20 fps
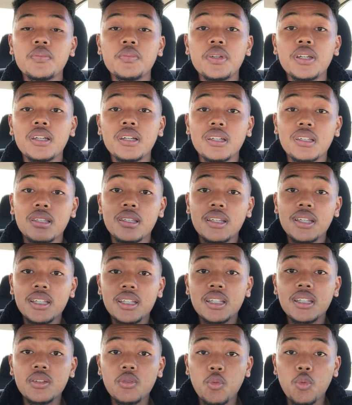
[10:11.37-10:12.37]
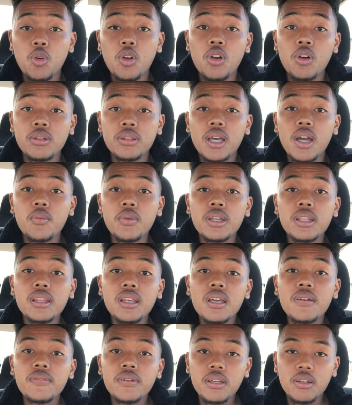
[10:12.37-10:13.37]
Because this world that we
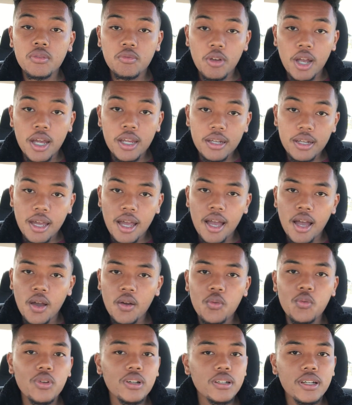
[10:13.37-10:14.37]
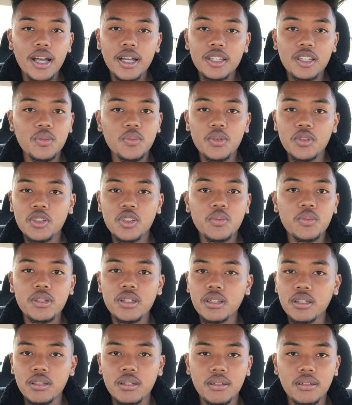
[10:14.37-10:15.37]
live in right now, we're not supposed to
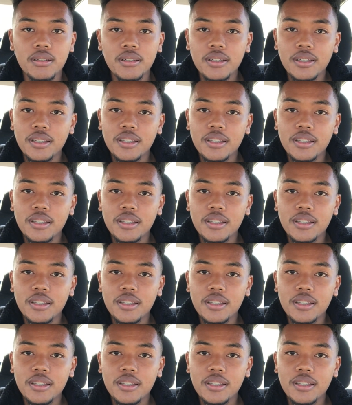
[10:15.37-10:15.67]
be here.